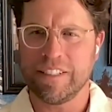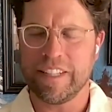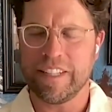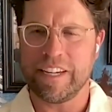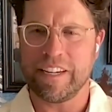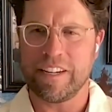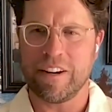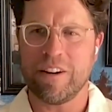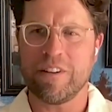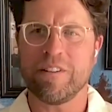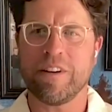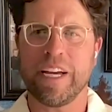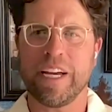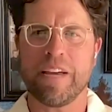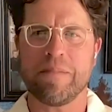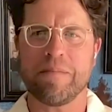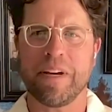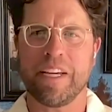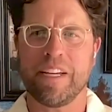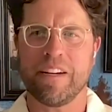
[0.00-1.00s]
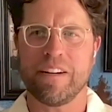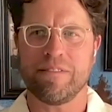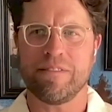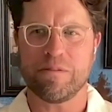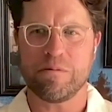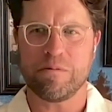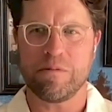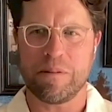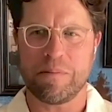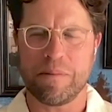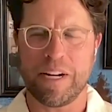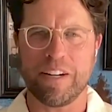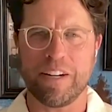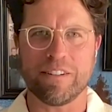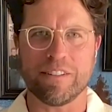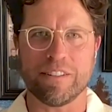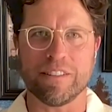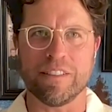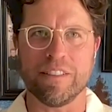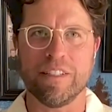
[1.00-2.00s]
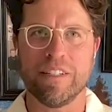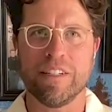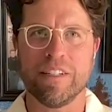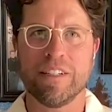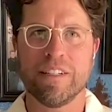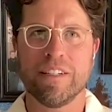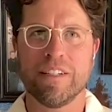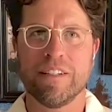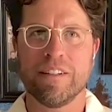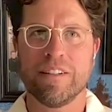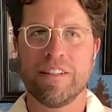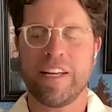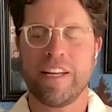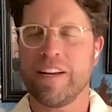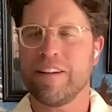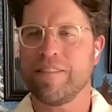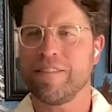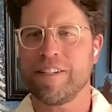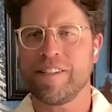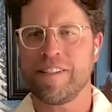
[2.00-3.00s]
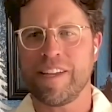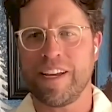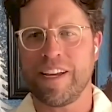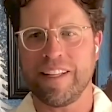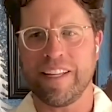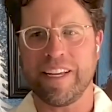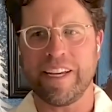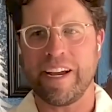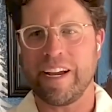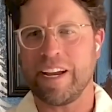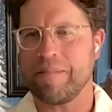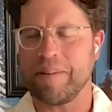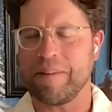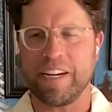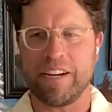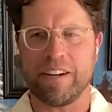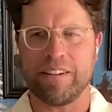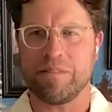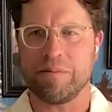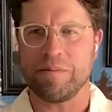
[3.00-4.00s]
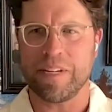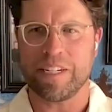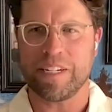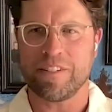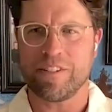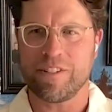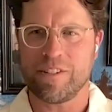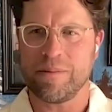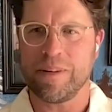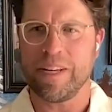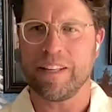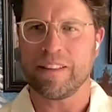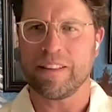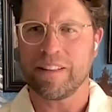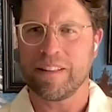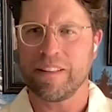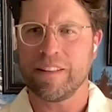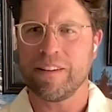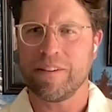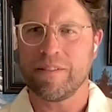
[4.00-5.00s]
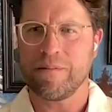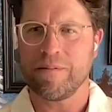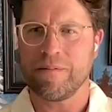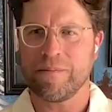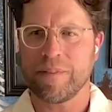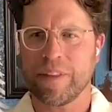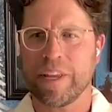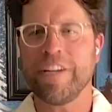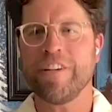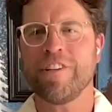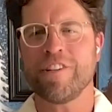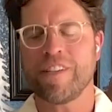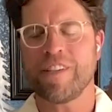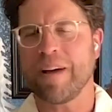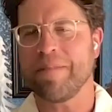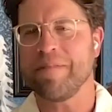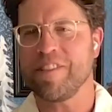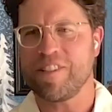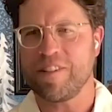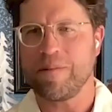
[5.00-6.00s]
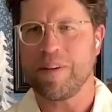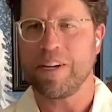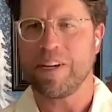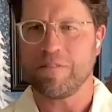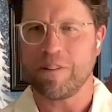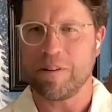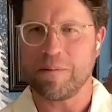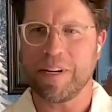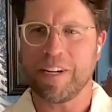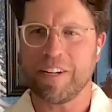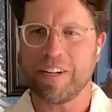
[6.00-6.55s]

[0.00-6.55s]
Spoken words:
Like, oh, I get my care from One Medical. They never say like, I get my care from Dr. Smith. He just happens to be at One